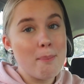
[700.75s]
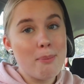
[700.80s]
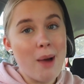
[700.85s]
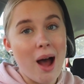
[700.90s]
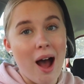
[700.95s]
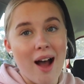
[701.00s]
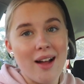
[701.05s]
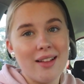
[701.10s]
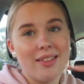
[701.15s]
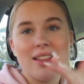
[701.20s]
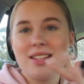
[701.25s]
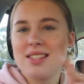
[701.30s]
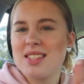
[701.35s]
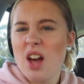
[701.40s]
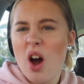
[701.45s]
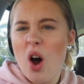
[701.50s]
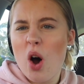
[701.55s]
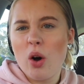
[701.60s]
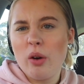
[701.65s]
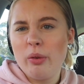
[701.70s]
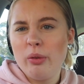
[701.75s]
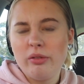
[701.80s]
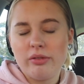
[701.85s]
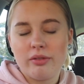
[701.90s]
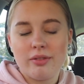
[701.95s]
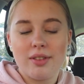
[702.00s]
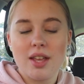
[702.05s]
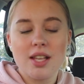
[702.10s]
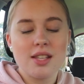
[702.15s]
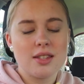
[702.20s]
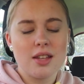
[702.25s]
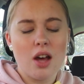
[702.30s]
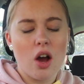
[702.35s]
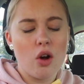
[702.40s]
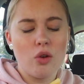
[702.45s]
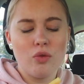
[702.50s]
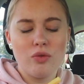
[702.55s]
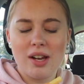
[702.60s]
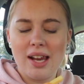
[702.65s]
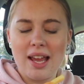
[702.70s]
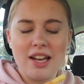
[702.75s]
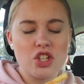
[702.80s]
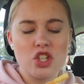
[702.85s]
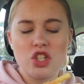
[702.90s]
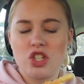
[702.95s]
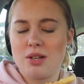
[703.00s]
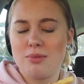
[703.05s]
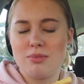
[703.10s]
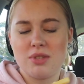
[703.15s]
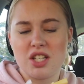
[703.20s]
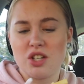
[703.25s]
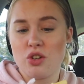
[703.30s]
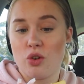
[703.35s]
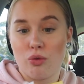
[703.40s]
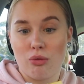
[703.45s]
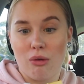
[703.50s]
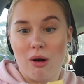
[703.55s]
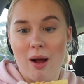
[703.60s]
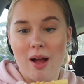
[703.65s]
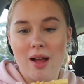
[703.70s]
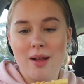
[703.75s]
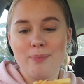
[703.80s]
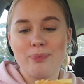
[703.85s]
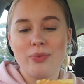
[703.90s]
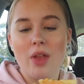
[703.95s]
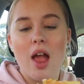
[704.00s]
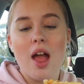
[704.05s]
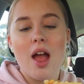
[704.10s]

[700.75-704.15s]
But that's the whole relationship deal, right?